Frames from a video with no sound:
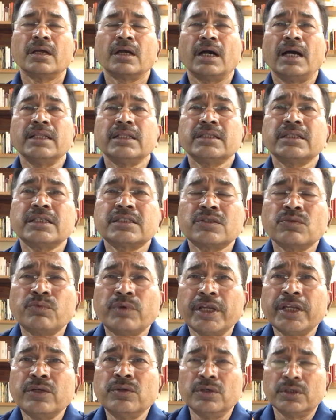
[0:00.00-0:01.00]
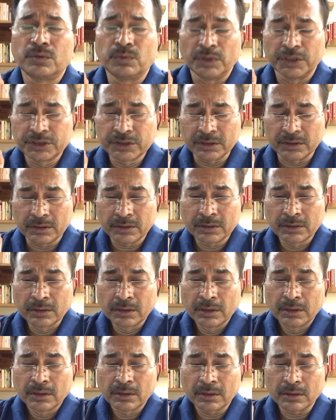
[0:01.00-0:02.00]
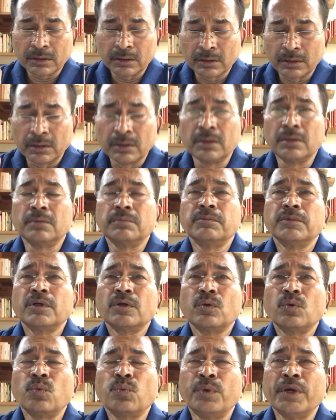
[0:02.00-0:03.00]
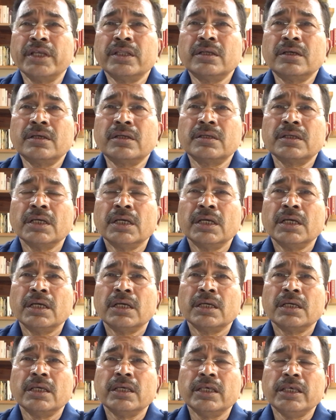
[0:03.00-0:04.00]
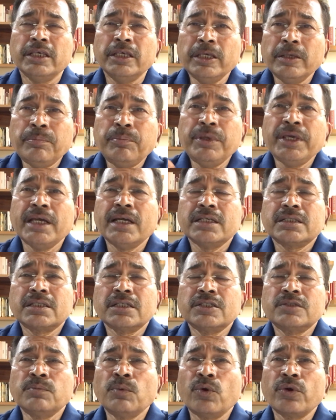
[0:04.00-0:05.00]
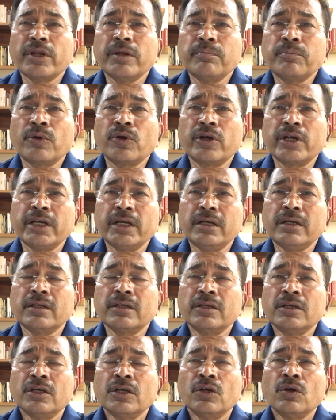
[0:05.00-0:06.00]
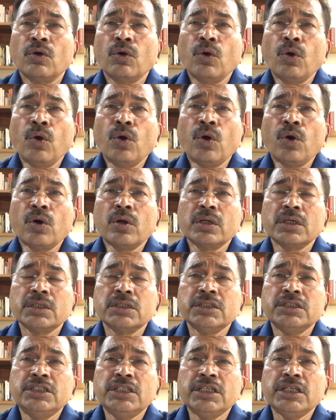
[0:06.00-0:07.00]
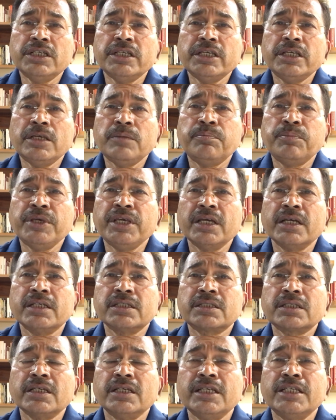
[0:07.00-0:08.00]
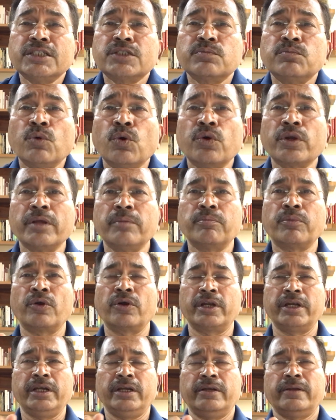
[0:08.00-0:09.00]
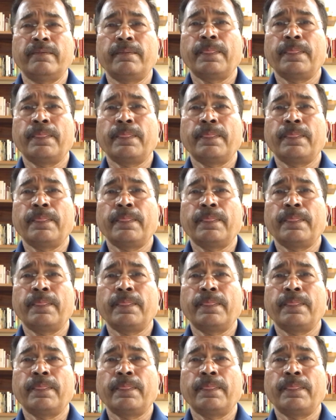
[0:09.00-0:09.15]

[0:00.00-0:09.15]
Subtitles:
I think that's a very good question. Whether EPS is more important or GEPS is more important.